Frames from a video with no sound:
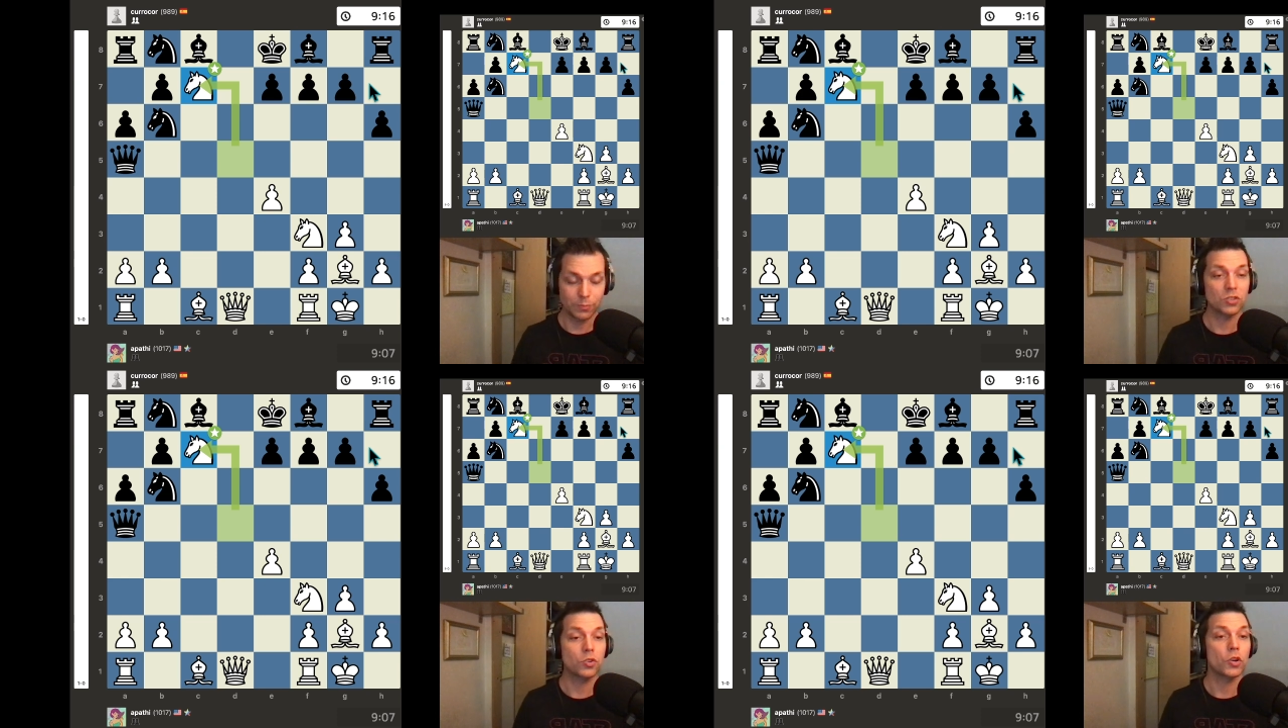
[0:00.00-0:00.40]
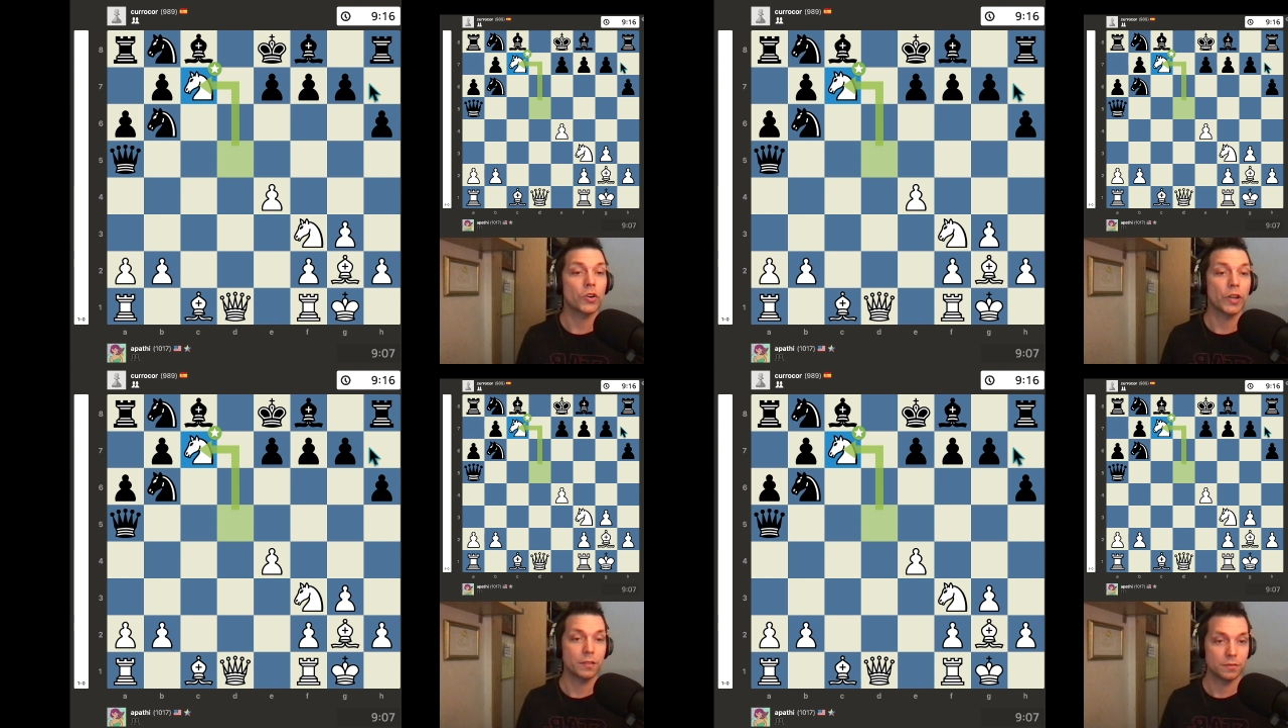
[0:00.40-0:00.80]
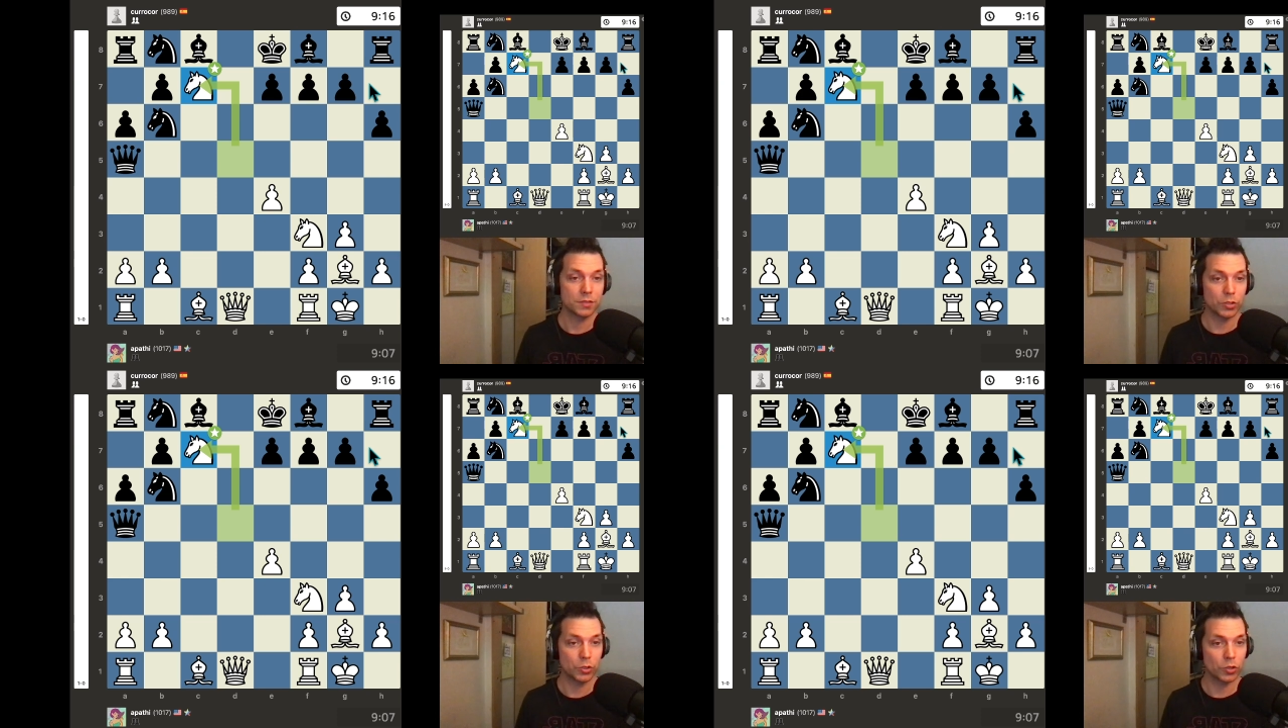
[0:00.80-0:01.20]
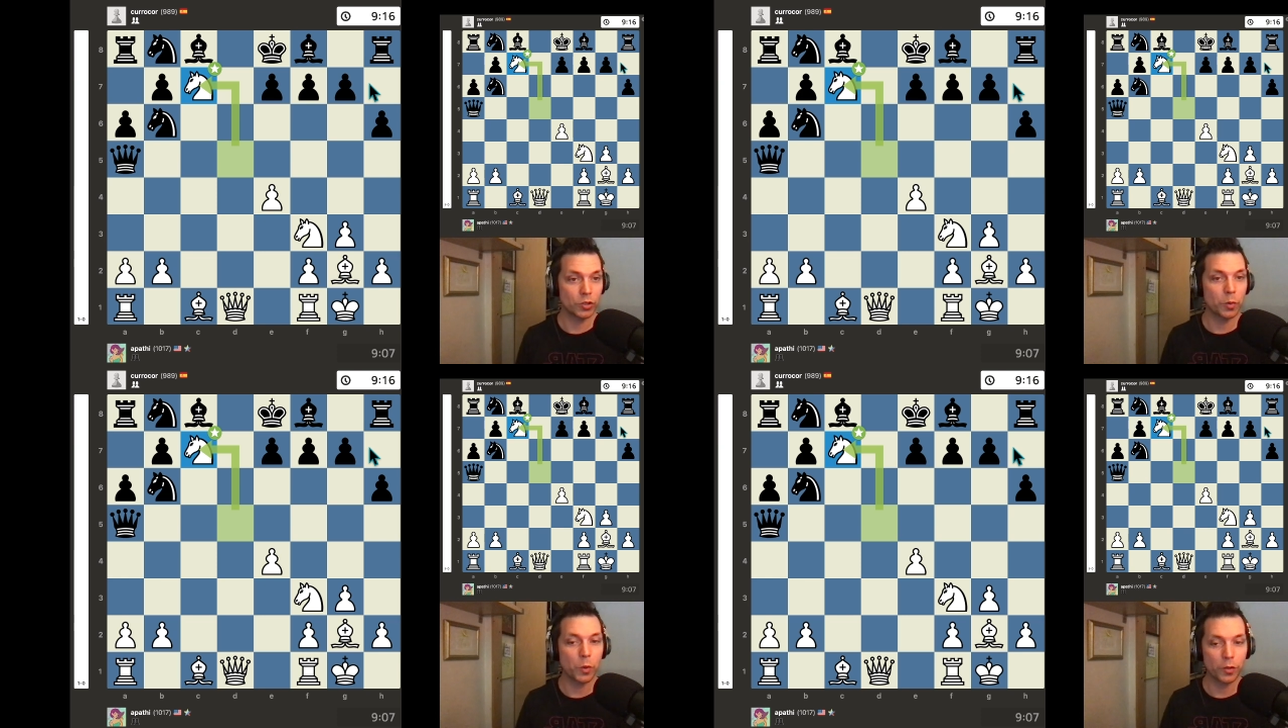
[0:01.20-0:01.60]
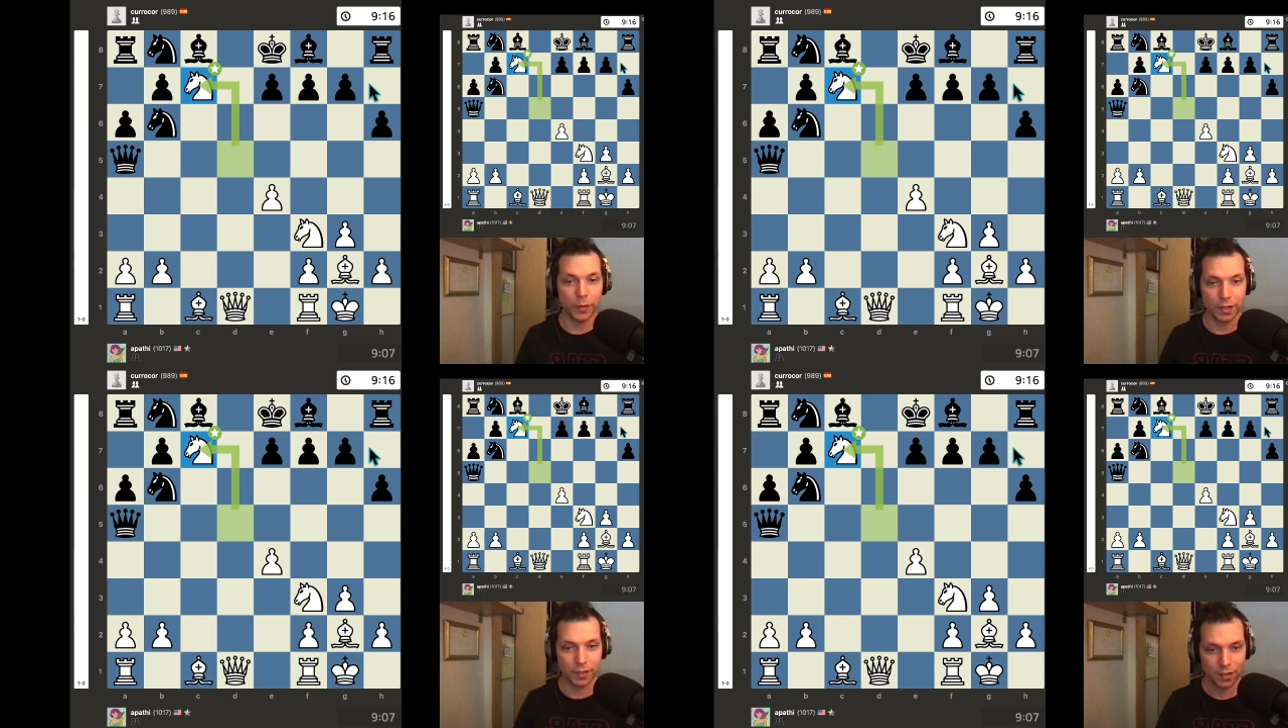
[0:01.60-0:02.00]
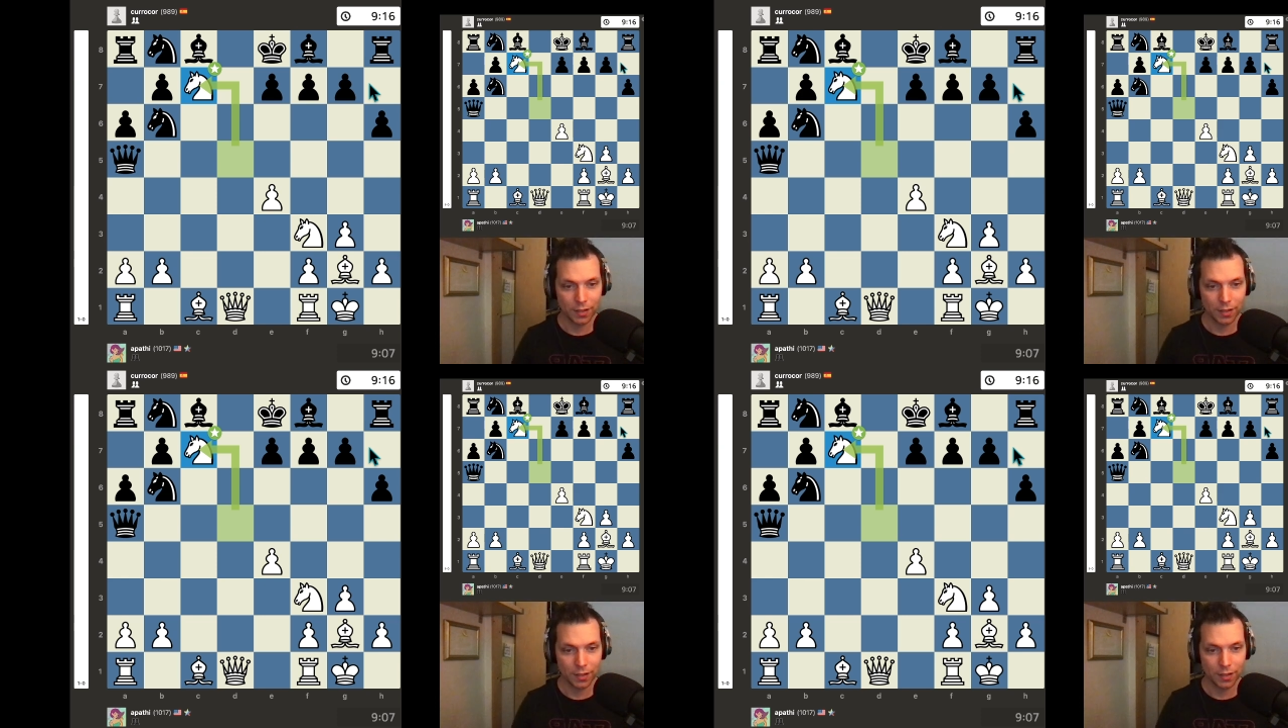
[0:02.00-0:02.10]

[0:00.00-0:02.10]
just learning. So you're learning with me.